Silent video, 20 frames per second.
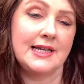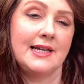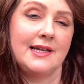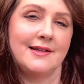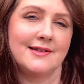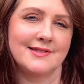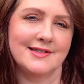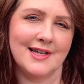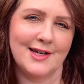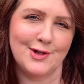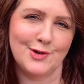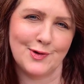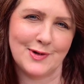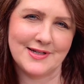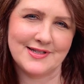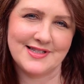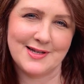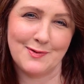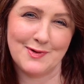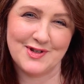is a
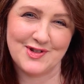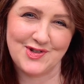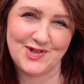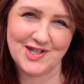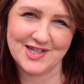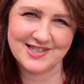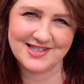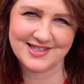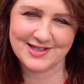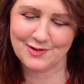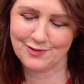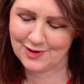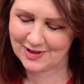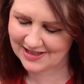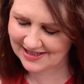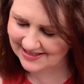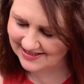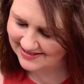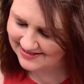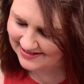dress that was just
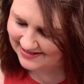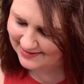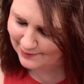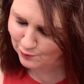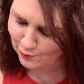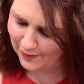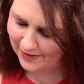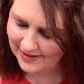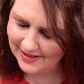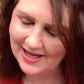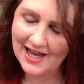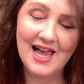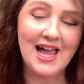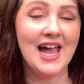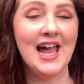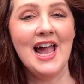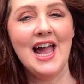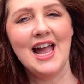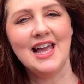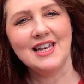released this week,
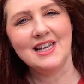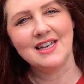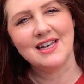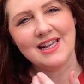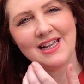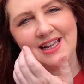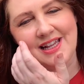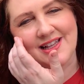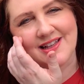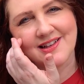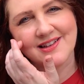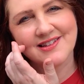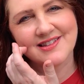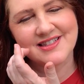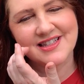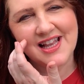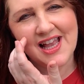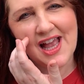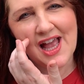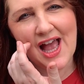and it
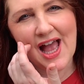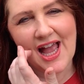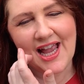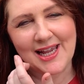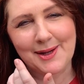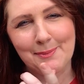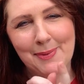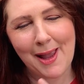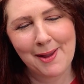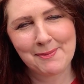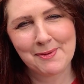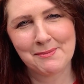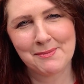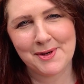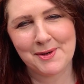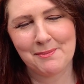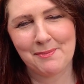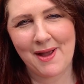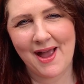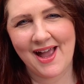is a
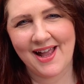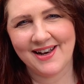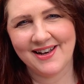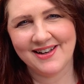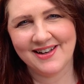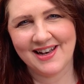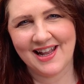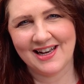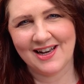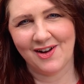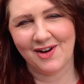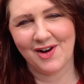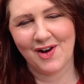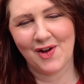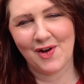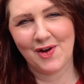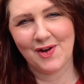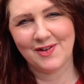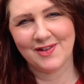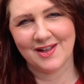peppermint pattern. And I
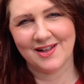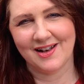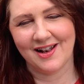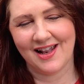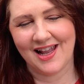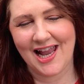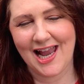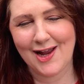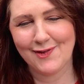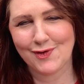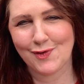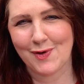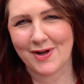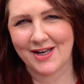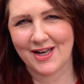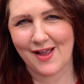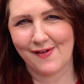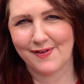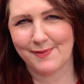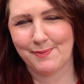know that
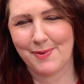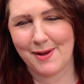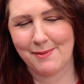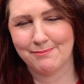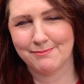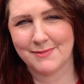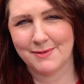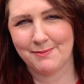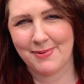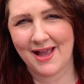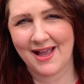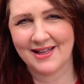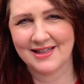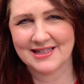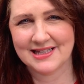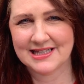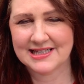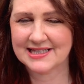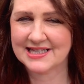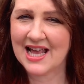everyone loves peppermint
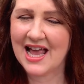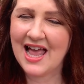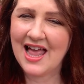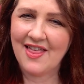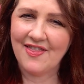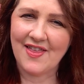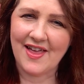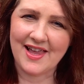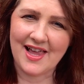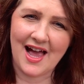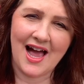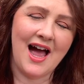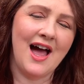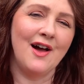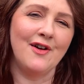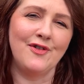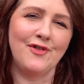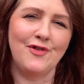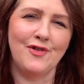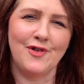patterns. They are
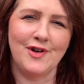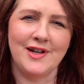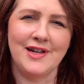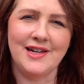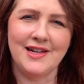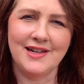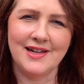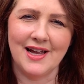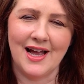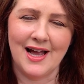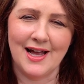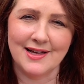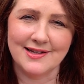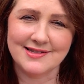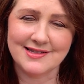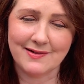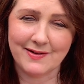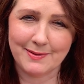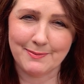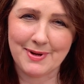a free
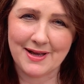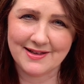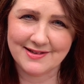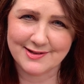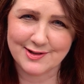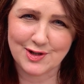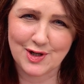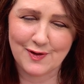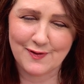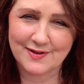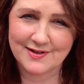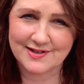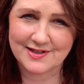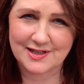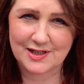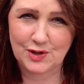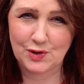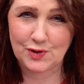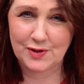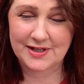sewing pattern
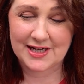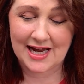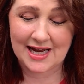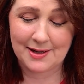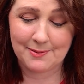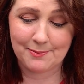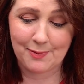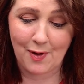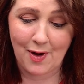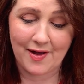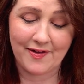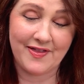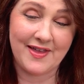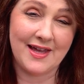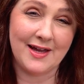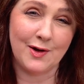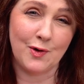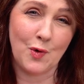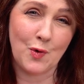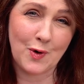service. You can buy
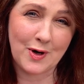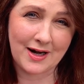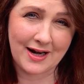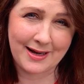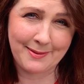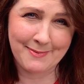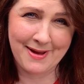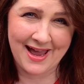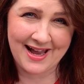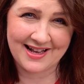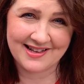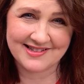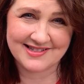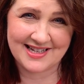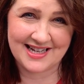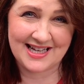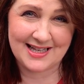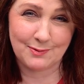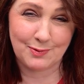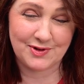their quarterly
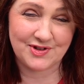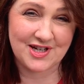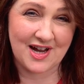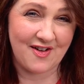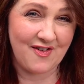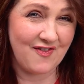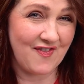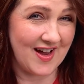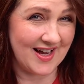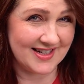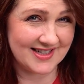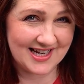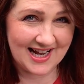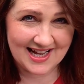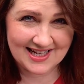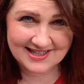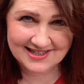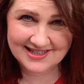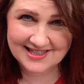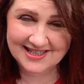magazines, which are
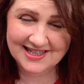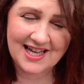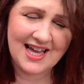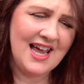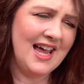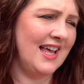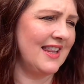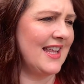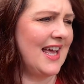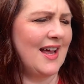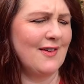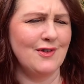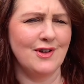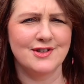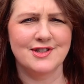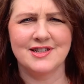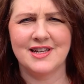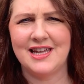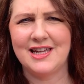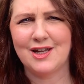fantastic. They have
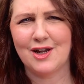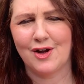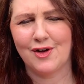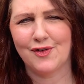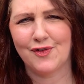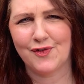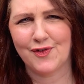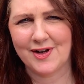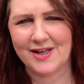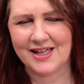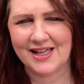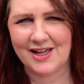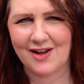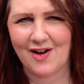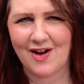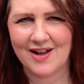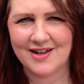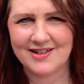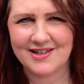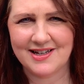lots of eco-friendly
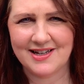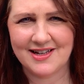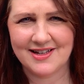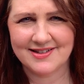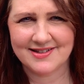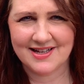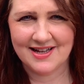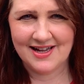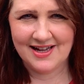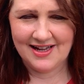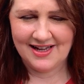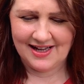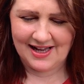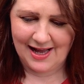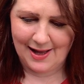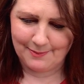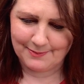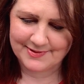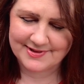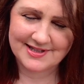ideas,
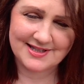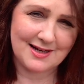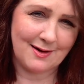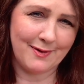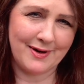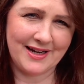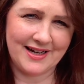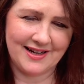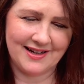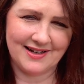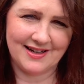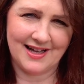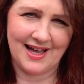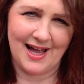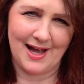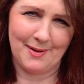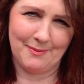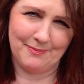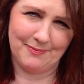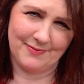sewing,
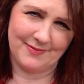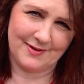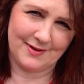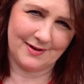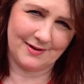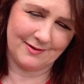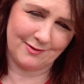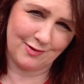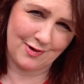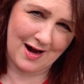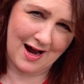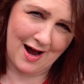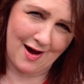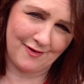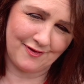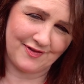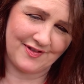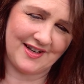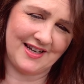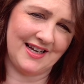
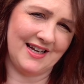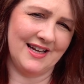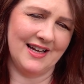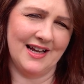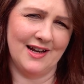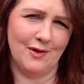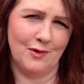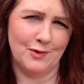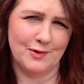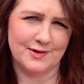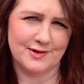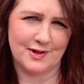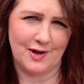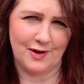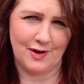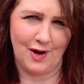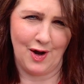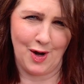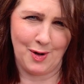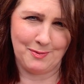crafting, and
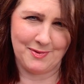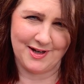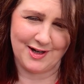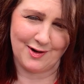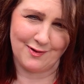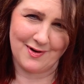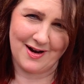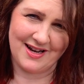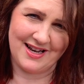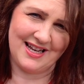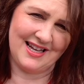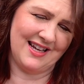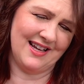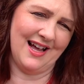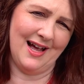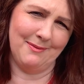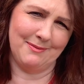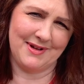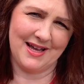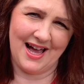also home decorating,
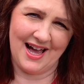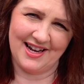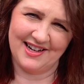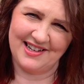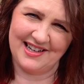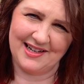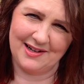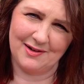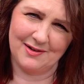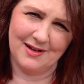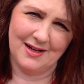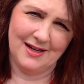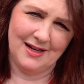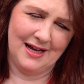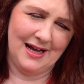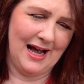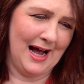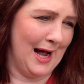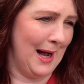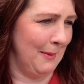gardening,
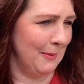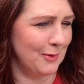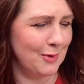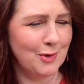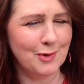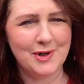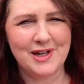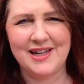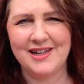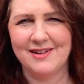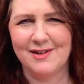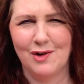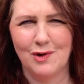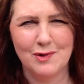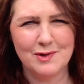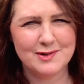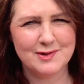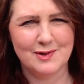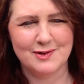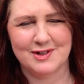cooking,
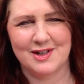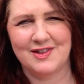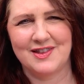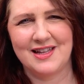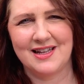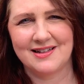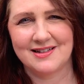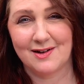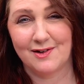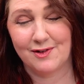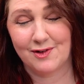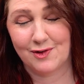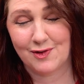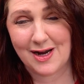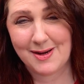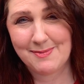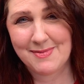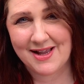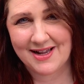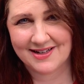all sorts of things. So a
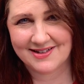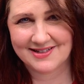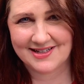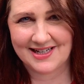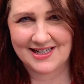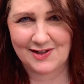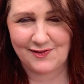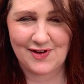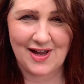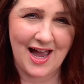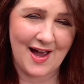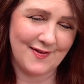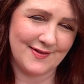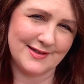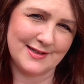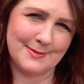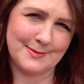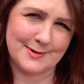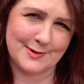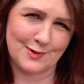great magazine. If you
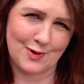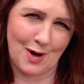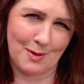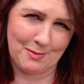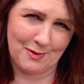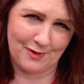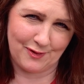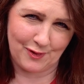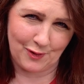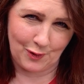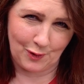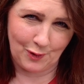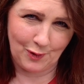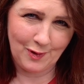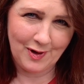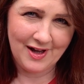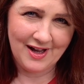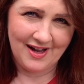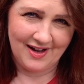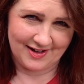haven't subscribed before,
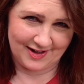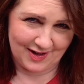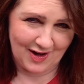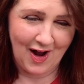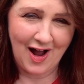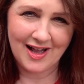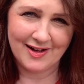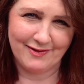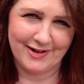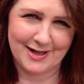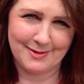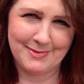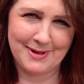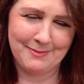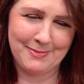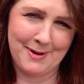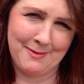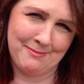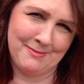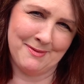I can highly
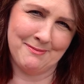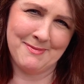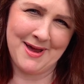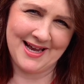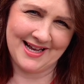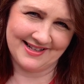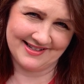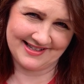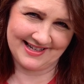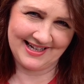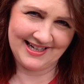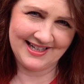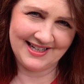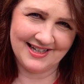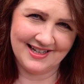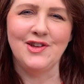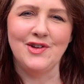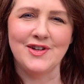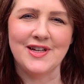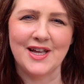recommend Peppermint Magazine.
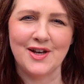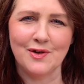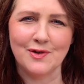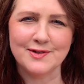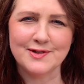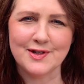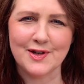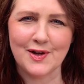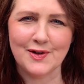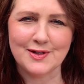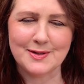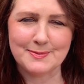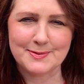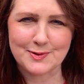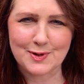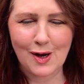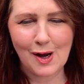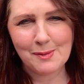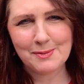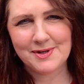You can also
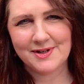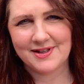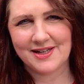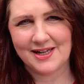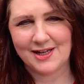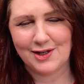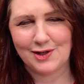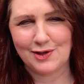subscribe to their